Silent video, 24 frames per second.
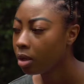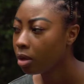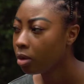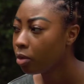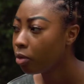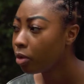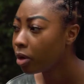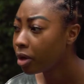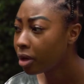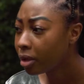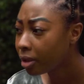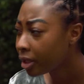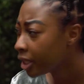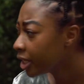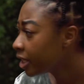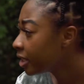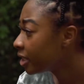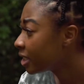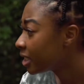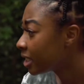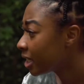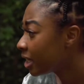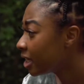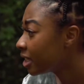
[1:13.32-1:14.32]
What our
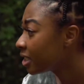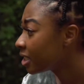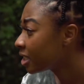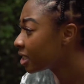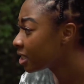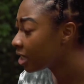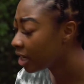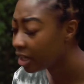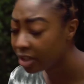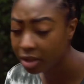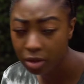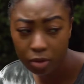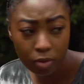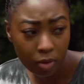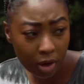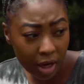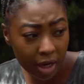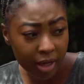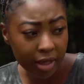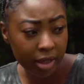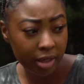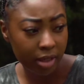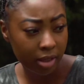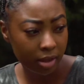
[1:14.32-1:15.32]
leader says is like the
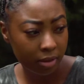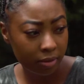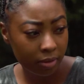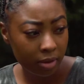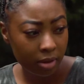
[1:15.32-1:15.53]
water.